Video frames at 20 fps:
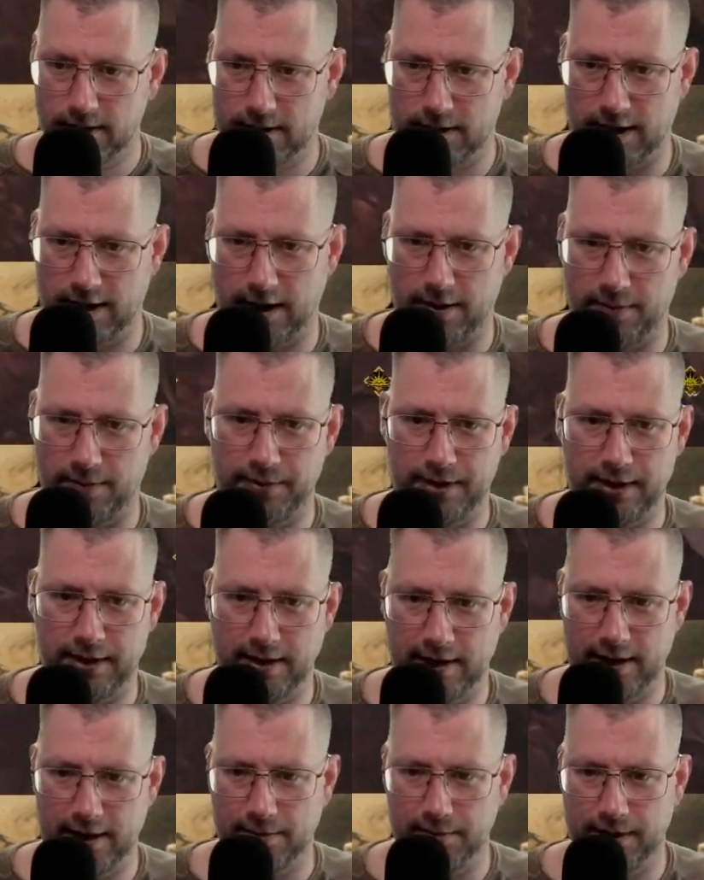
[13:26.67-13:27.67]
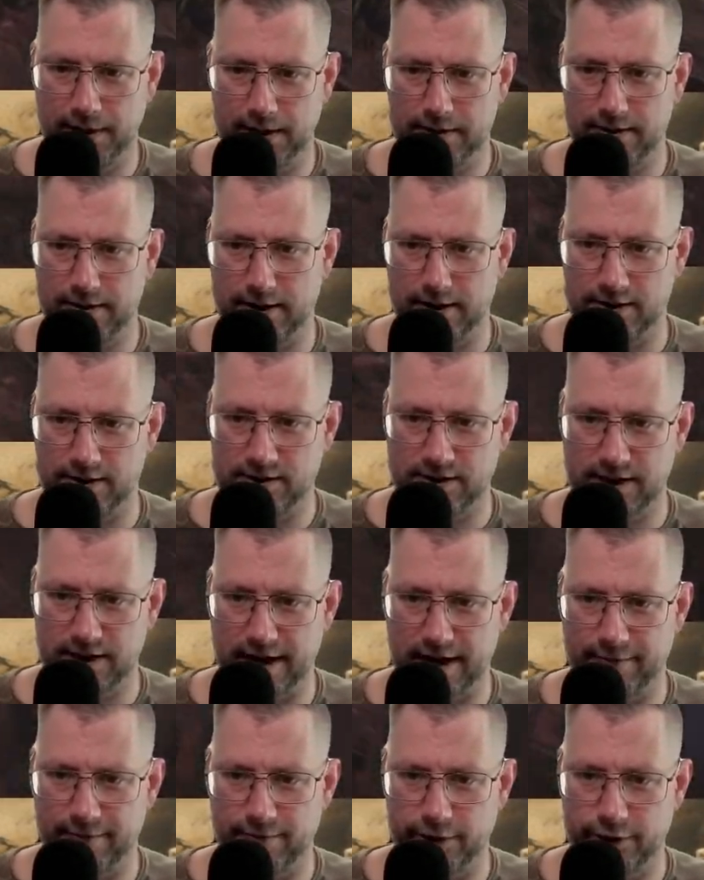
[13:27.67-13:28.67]
be a little bit safe
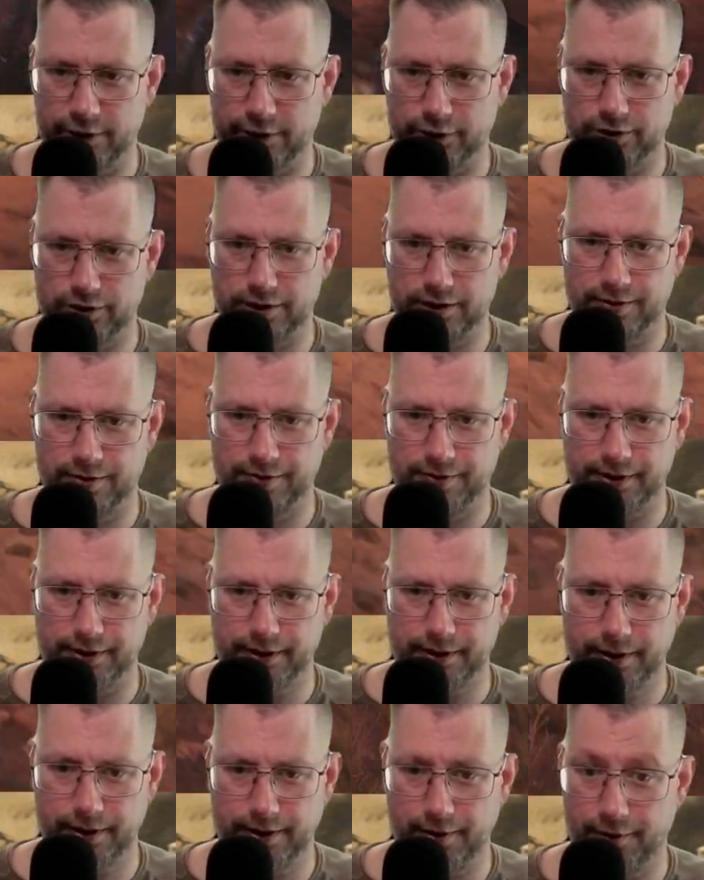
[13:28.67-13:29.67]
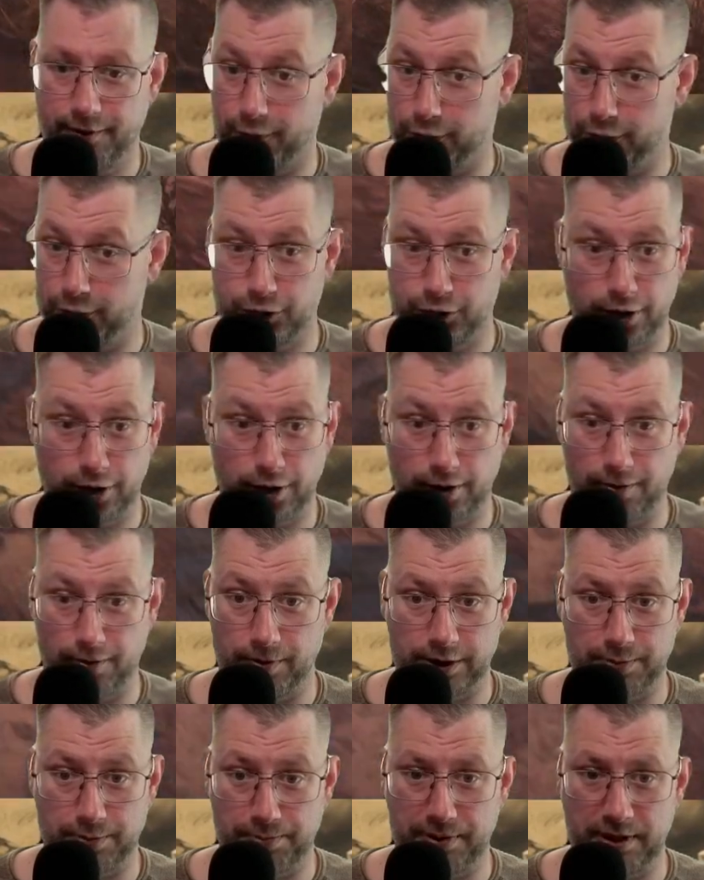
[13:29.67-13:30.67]
with your silver. For sure, with your
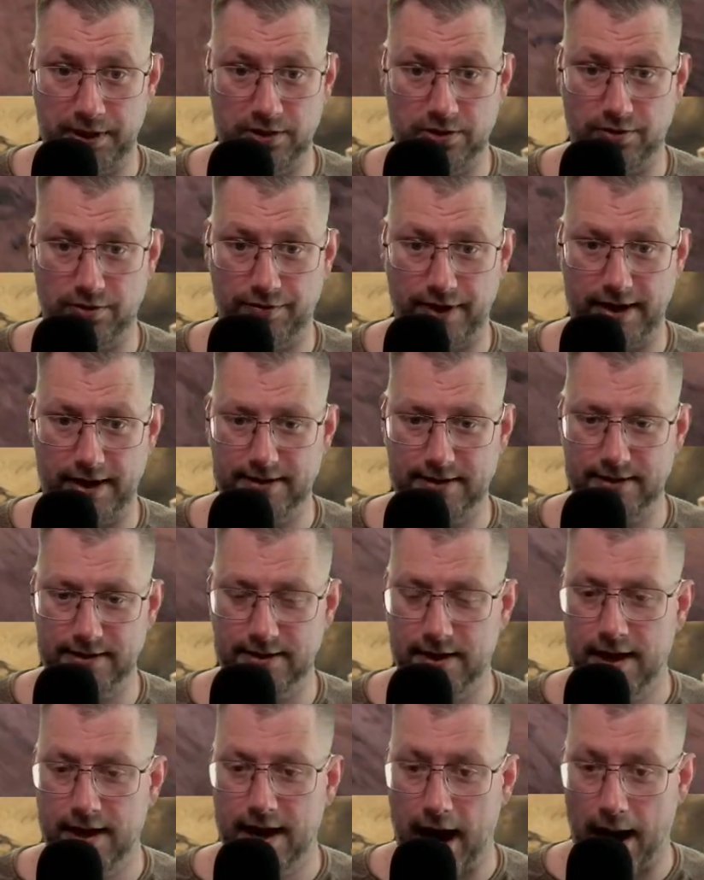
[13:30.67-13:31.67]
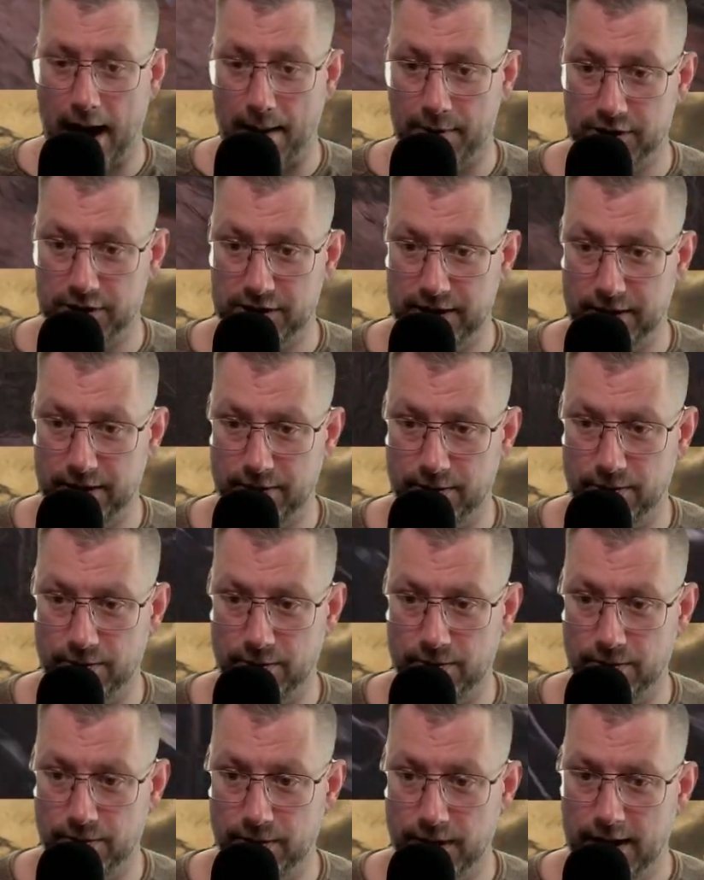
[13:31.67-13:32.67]
pieces of 8. I must tell you,
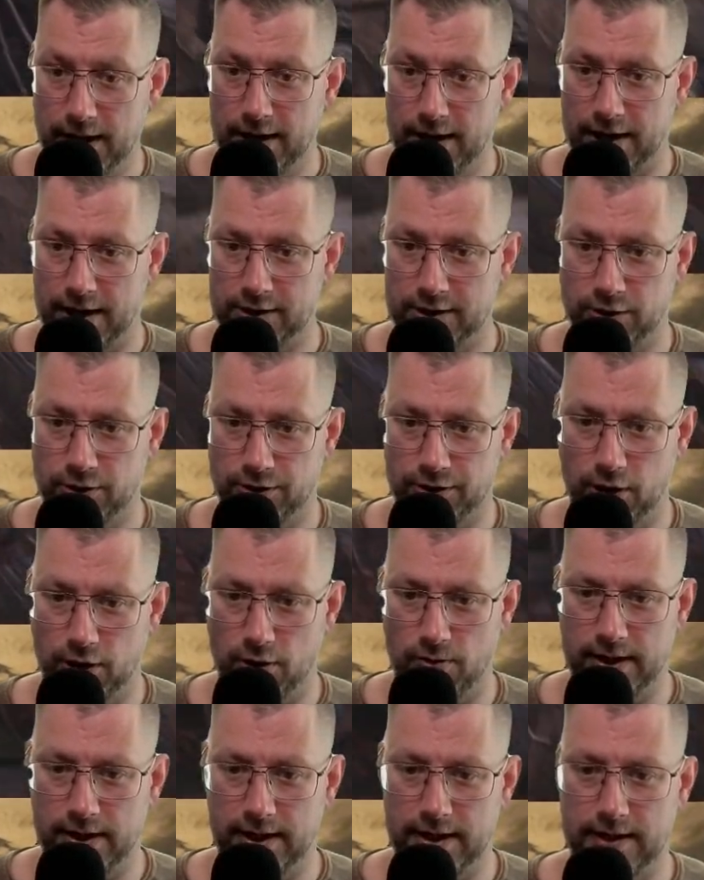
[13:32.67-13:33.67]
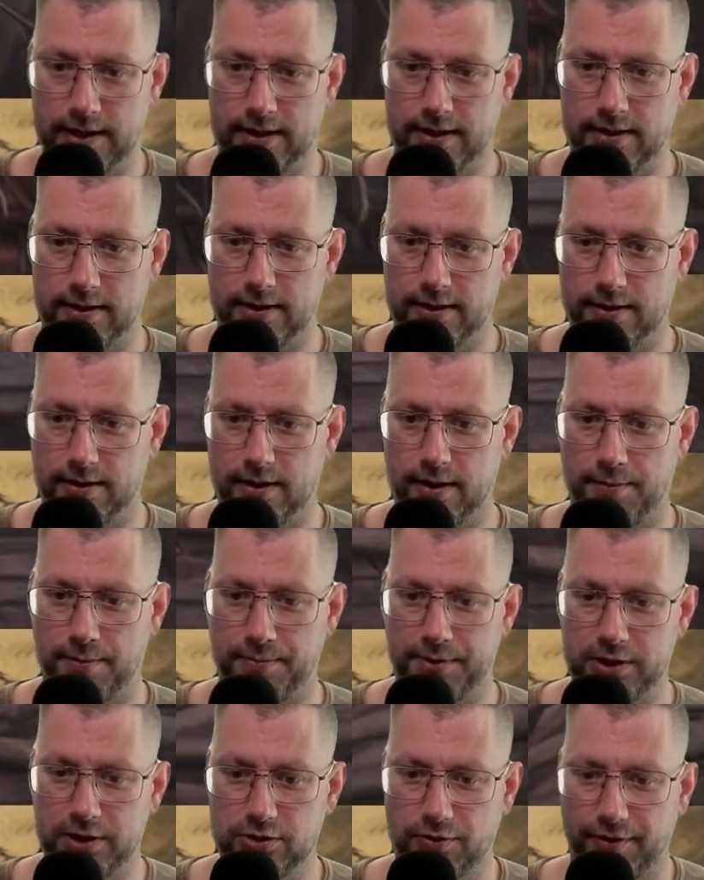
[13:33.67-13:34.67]
it's not only
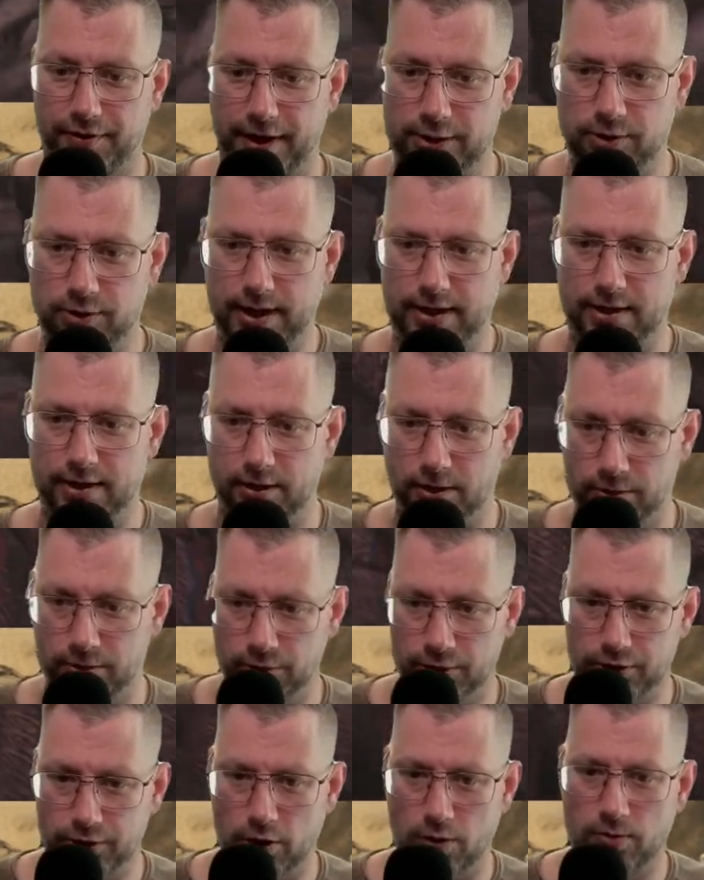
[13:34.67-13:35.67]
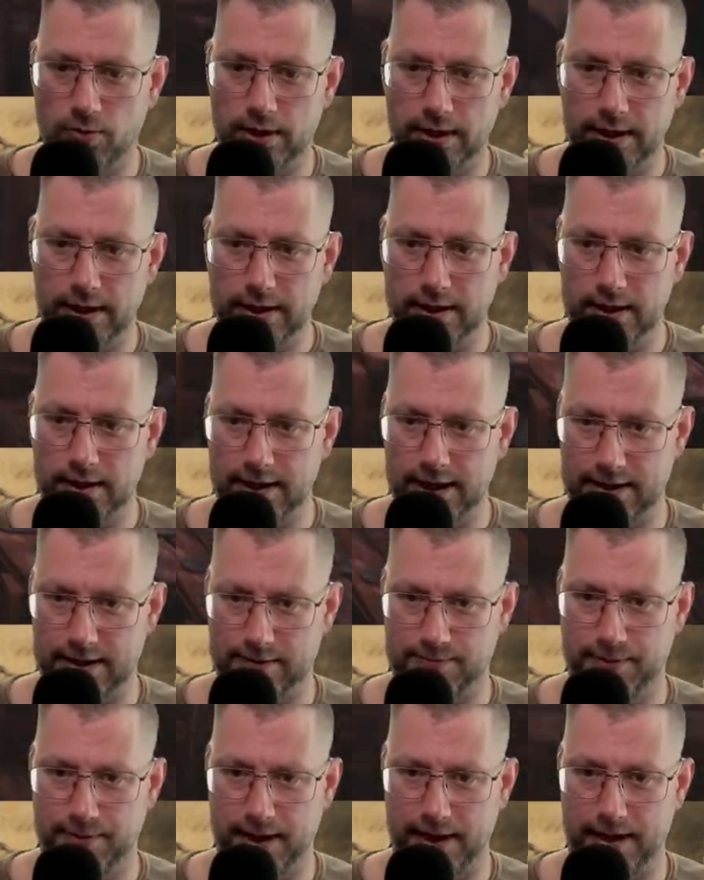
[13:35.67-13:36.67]
pieces of 8 you can not only get
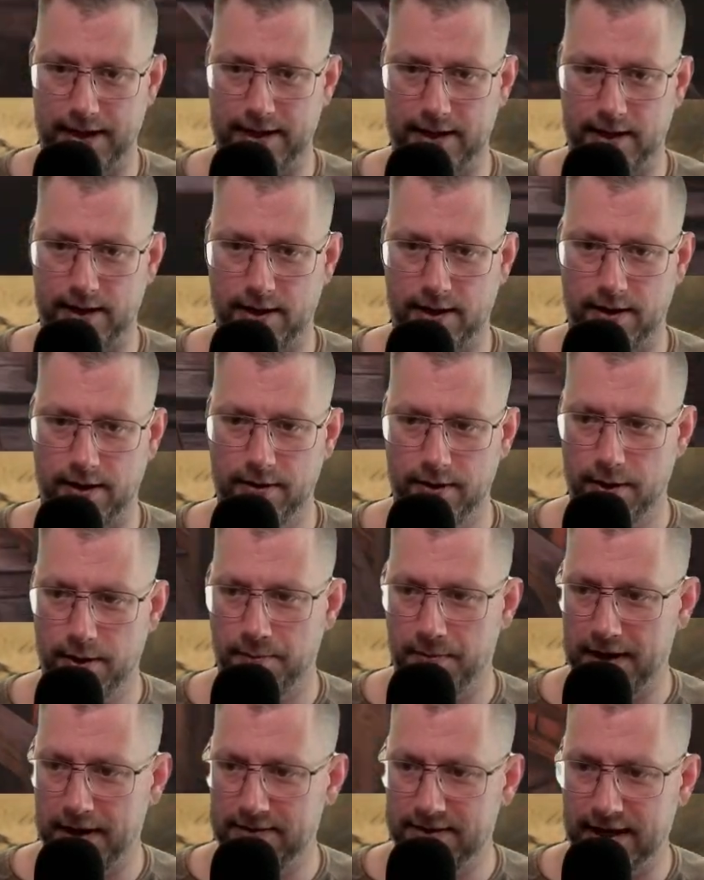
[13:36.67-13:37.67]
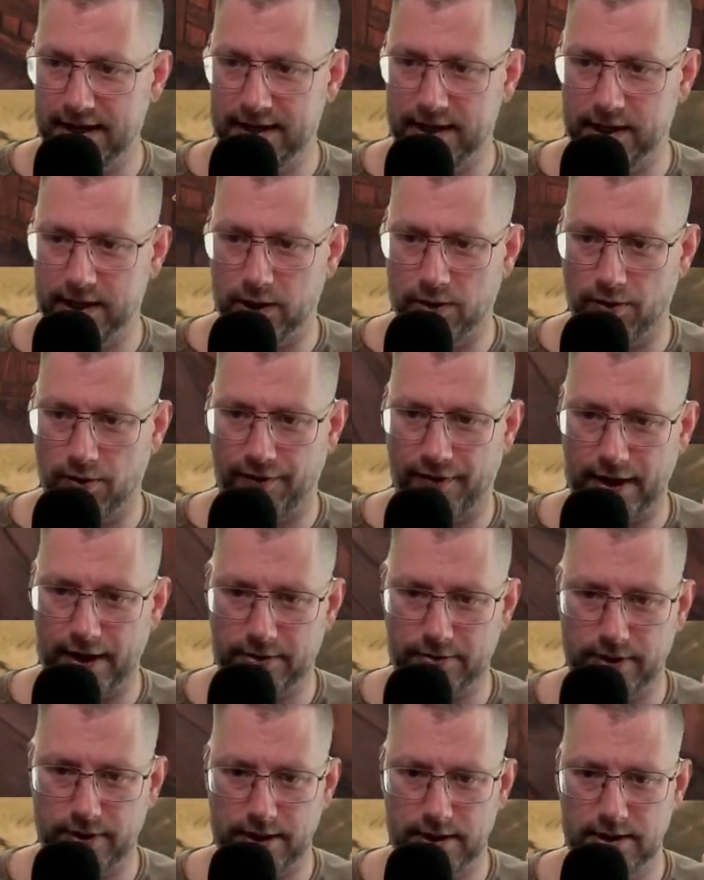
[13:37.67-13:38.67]
by maintaining your
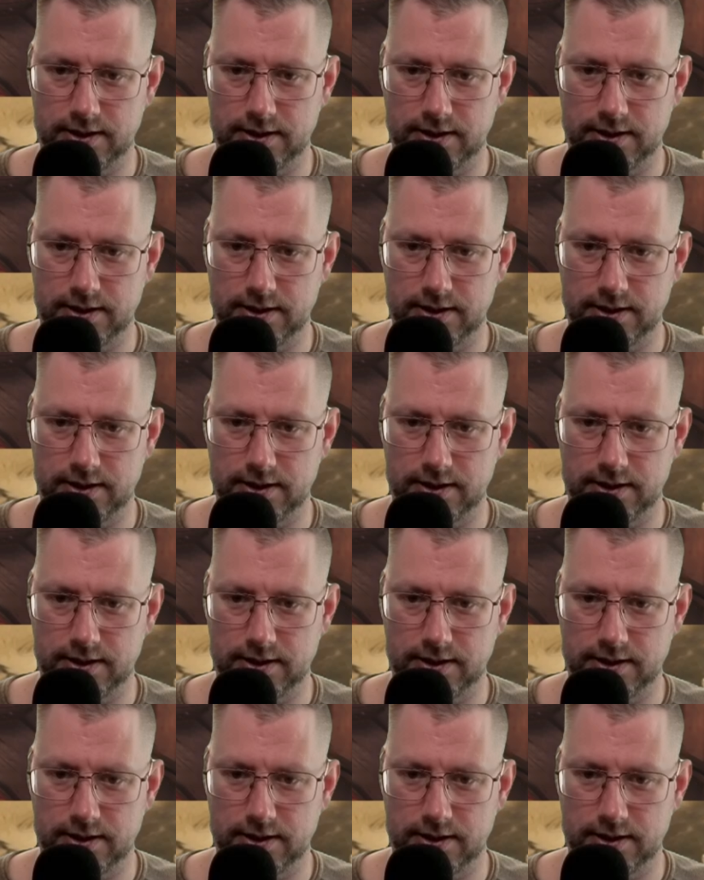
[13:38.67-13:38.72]
factories,